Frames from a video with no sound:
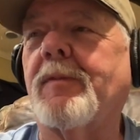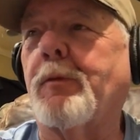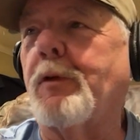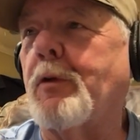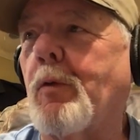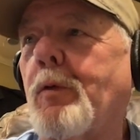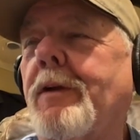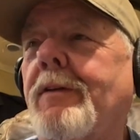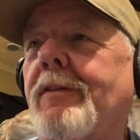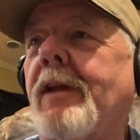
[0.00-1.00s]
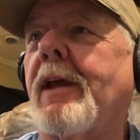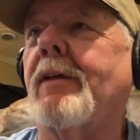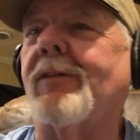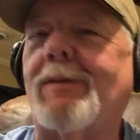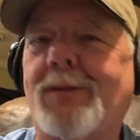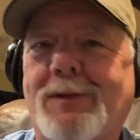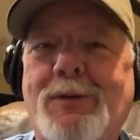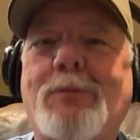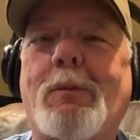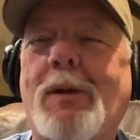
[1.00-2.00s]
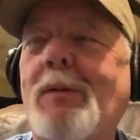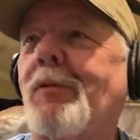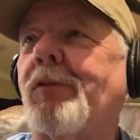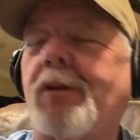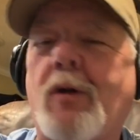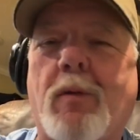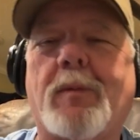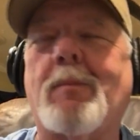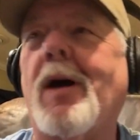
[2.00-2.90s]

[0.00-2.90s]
3/4-inch decks. You remember? Oh, I remember